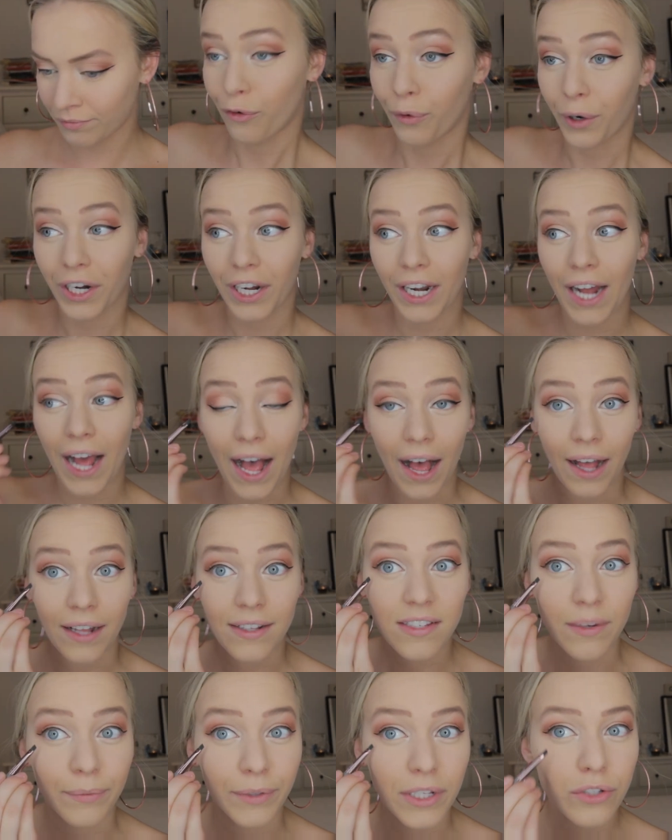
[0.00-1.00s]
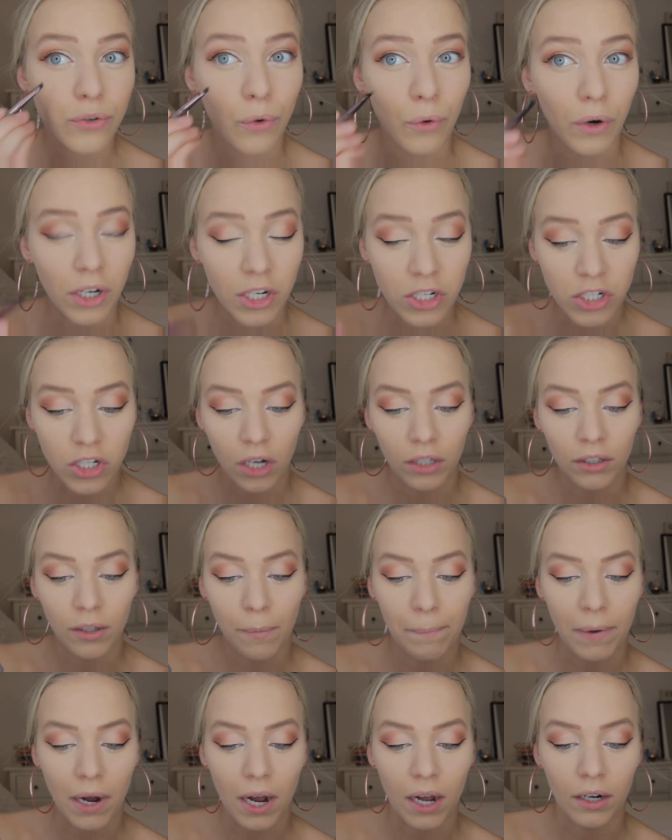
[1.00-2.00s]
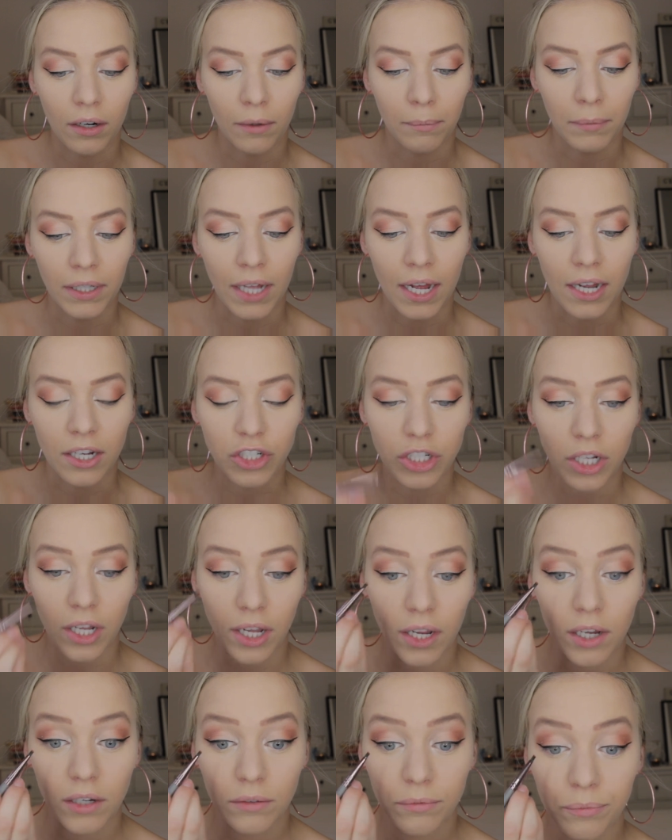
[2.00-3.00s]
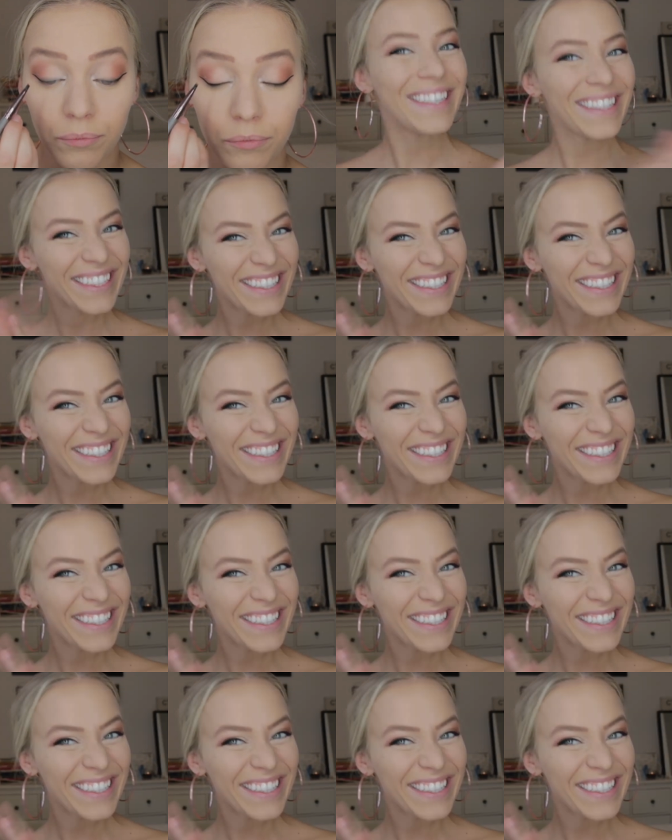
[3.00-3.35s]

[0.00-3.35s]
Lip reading: we're gonna add some of this orange on the bottom lash line.